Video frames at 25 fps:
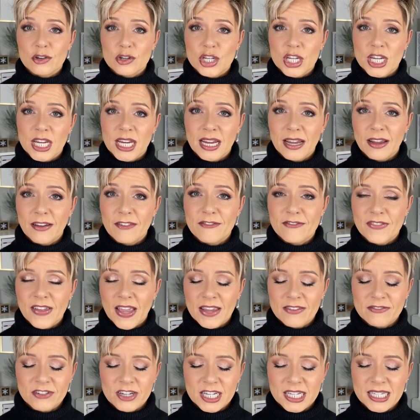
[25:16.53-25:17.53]
cheek
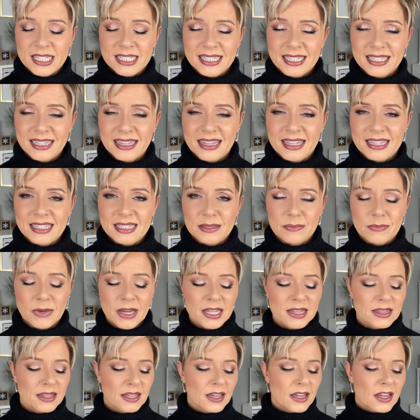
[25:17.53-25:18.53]
favorite this
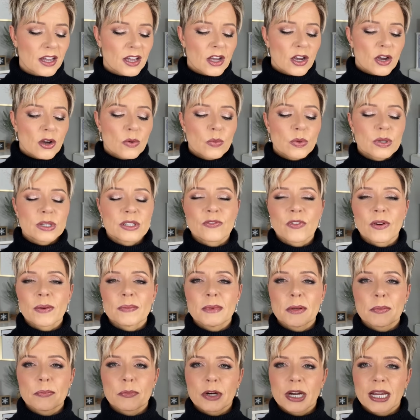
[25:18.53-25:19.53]
month was from
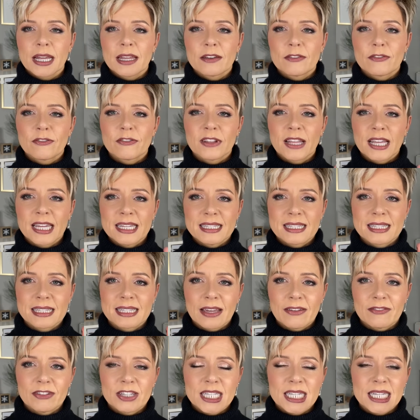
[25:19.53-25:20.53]
the brand Flight
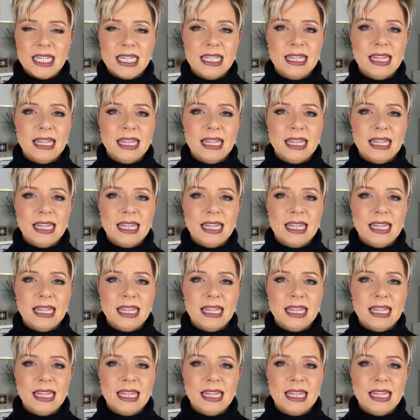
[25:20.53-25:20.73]
seventy.